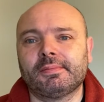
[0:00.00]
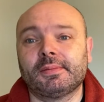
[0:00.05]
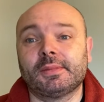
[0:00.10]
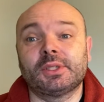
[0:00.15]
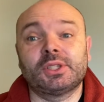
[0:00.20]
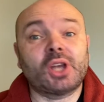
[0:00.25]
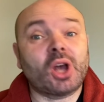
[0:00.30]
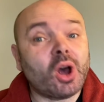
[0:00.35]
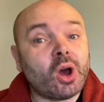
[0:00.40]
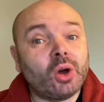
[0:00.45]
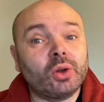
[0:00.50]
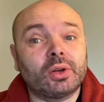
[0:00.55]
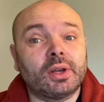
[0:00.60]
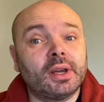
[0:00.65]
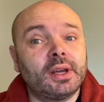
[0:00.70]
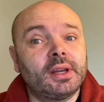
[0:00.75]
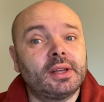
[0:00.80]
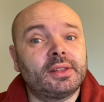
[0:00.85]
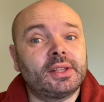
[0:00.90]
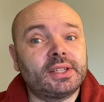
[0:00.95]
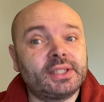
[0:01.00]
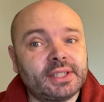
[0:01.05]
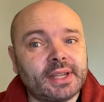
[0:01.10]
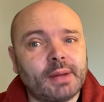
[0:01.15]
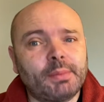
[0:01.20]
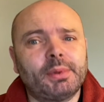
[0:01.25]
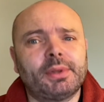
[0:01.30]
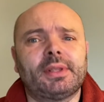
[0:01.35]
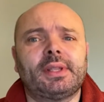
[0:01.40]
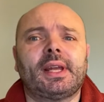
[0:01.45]
to honour the
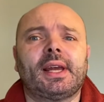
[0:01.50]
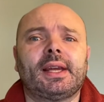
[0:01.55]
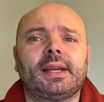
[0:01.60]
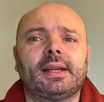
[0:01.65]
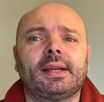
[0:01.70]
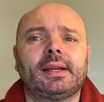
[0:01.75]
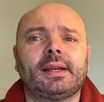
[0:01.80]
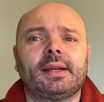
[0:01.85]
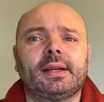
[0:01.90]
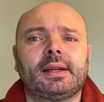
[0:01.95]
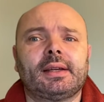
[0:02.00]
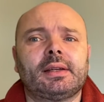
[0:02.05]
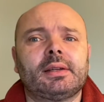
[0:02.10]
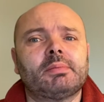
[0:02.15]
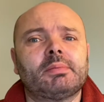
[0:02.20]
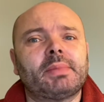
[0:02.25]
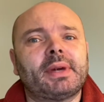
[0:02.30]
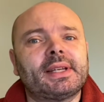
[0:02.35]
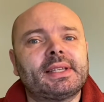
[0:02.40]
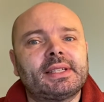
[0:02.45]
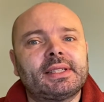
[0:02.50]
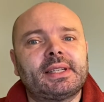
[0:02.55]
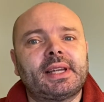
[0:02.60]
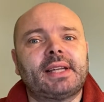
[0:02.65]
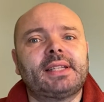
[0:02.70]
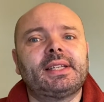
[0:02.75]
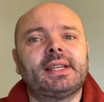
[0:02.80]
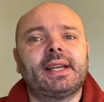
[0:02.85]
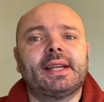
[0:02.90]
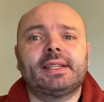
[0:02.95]
Sabbath day by
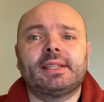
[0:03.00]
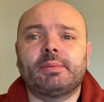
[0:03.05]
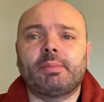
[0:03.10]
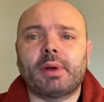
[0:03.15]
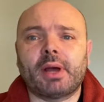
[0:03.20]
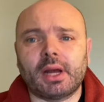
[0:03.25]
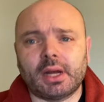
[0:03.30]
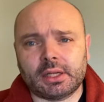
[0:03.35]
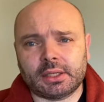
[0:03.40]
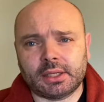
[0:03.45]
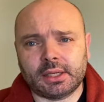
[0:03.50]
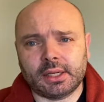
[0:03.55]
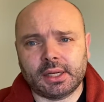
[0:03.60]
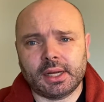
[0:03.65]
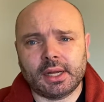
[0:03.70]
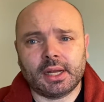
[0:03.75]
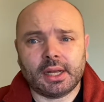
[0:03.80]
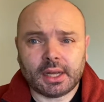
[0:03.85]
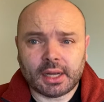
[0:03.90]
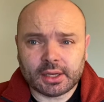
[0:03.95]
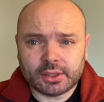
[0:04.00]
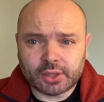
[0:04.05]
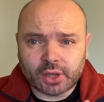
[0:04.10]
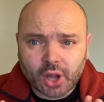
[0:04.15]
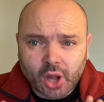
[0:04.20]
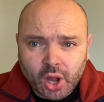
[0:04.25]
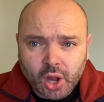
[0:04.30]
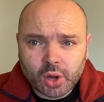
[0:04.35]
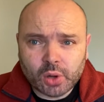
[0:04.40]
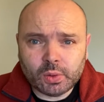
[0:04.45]
setting it apart as a
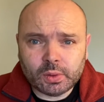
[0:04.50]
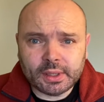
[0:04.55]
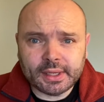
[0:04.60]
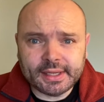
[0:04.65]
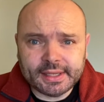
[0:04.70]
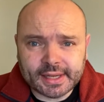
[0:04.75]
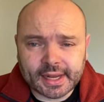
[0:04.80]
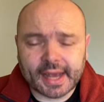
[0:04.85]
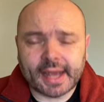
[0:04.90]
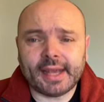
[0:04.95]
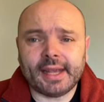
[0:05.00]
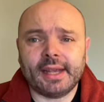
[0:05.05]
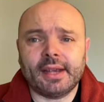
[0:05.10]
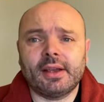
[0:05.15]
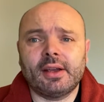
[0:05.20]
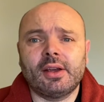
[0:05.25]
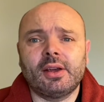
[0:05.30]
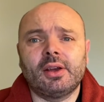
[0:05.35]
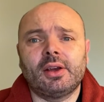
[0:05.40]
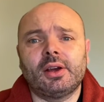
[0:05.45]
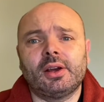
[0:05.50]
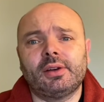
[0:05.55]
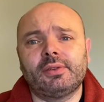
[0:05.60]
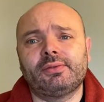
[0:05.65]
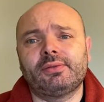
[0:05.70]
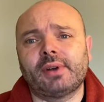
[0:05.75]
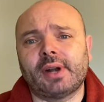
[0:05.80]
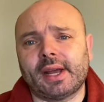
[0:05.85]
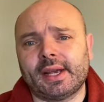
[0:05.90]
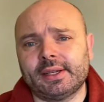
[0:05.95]
holy day of
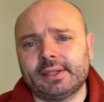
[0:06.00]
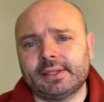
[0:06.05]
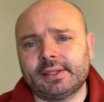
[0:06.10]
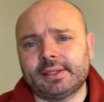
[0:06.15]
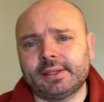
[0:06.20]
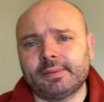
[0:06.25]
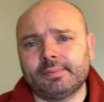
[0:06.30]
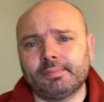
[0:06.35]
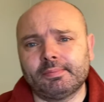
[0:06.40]
rest.